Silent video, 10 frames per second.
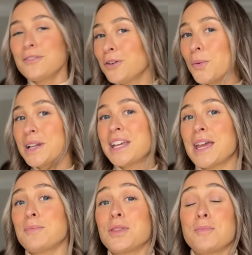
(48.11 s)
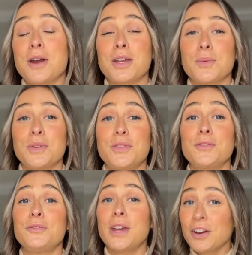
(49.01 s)
for one, came when the market was
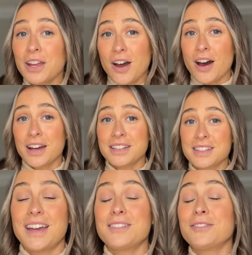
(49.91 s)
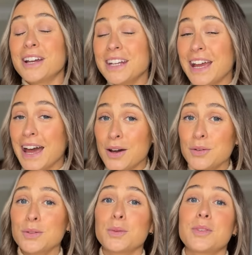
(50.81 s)
very hot, and finding a
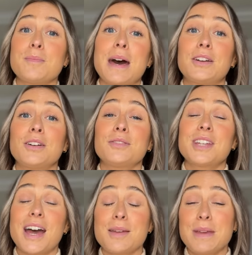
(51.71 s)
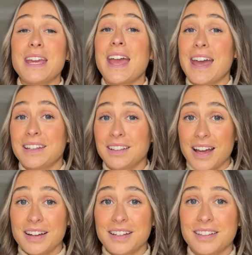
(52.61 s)
house was a matter of timing and
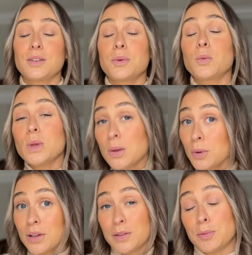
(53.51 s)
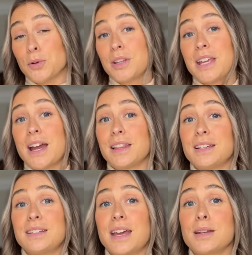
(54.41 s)
luck. So when we were exploring the
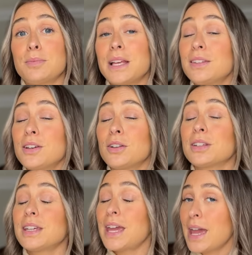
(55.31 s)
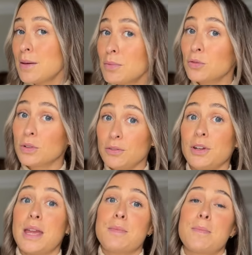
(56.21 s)
island and a place called Campbell
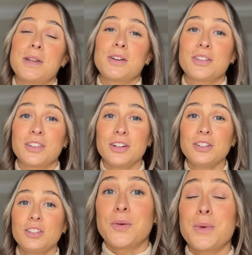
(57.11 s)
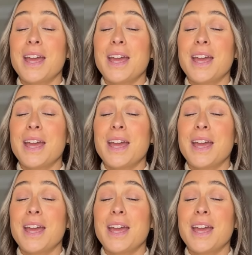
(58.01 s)
River came up in our search, we